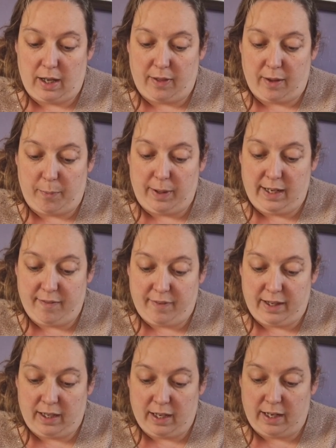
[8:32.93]
that we live
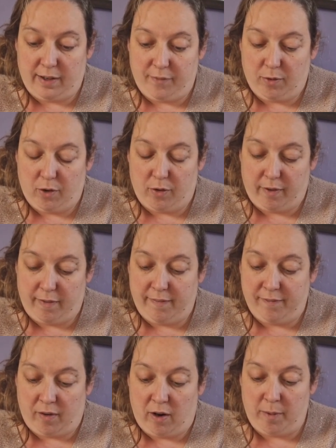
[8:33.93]
in, or our
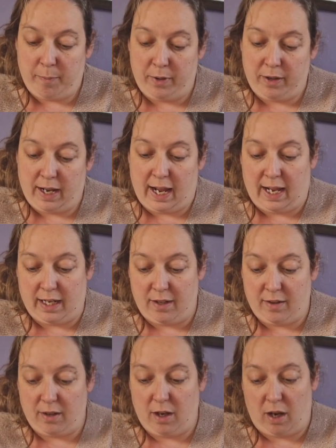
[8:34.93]
environment, and
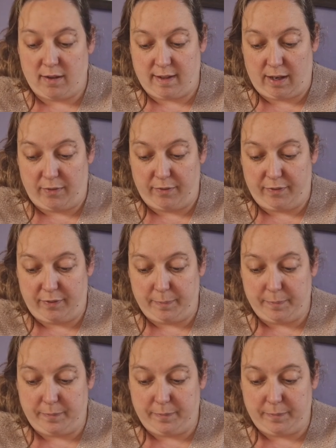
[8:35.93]
ourselves.